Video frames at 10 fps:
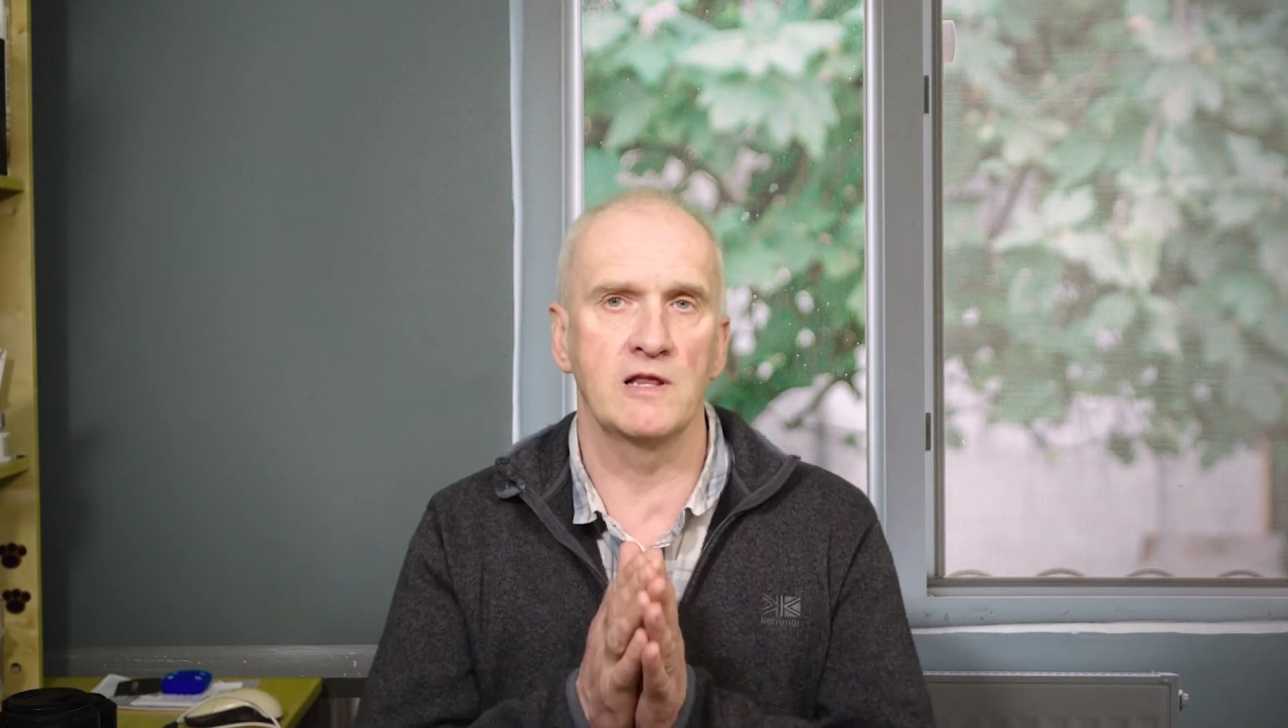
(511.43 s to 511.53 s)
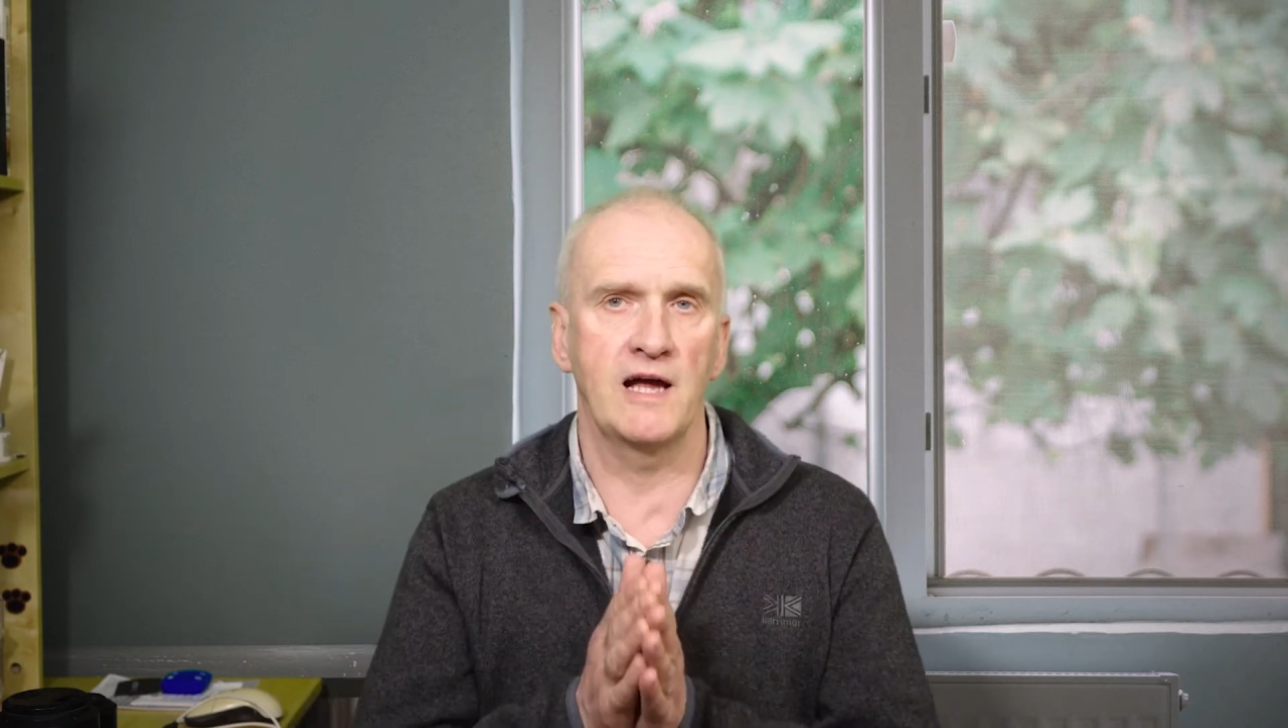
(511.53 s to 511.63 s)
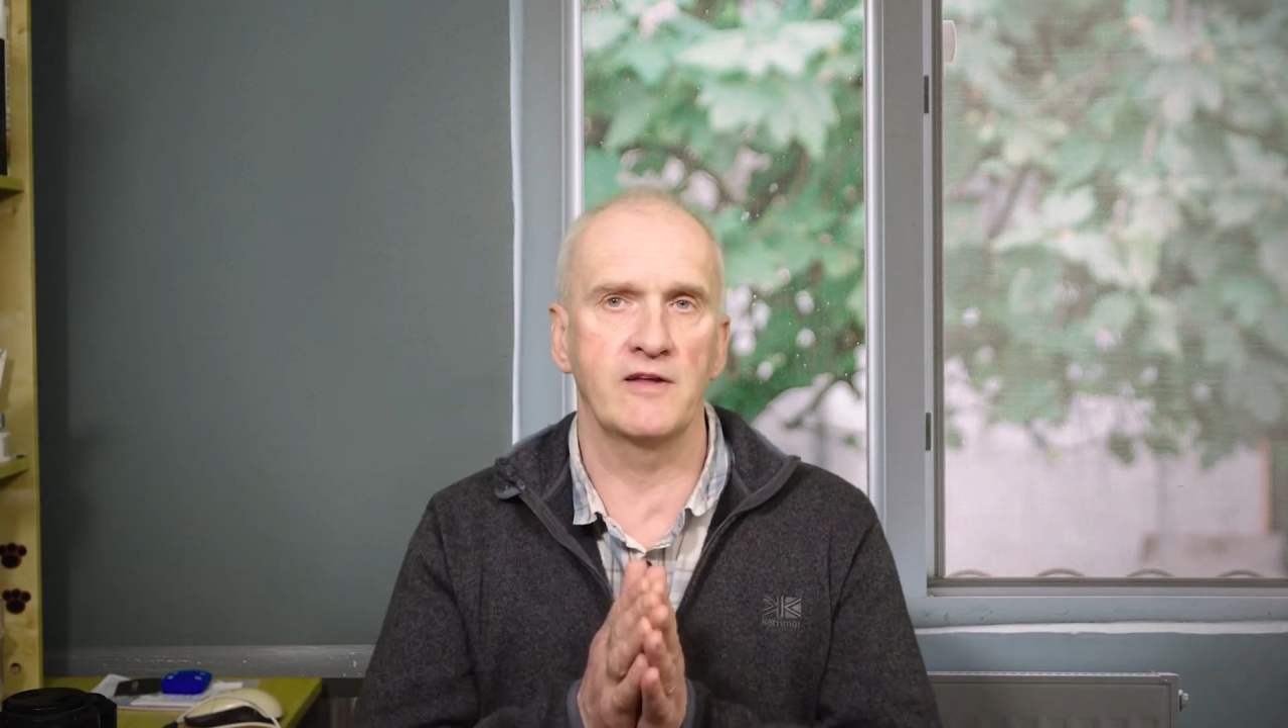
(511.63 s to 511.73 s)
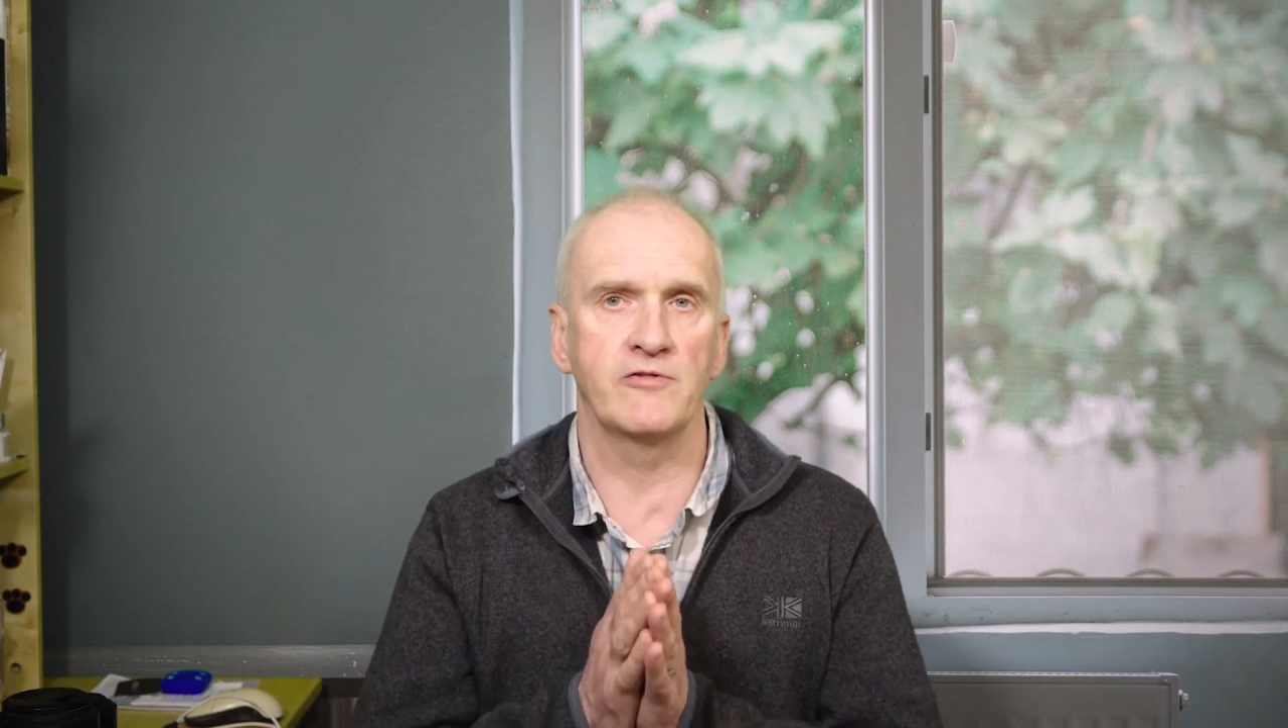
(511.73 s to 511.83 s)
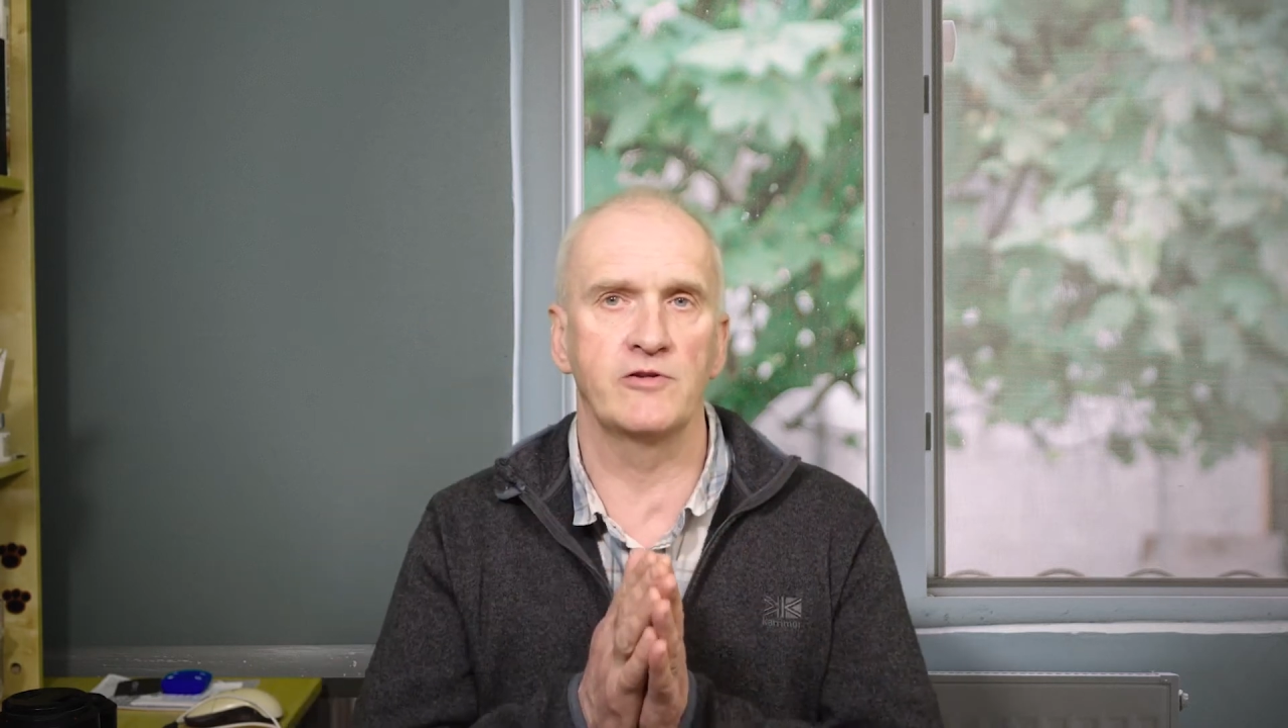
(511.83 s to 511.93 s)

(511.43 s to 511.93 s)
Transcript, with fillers: length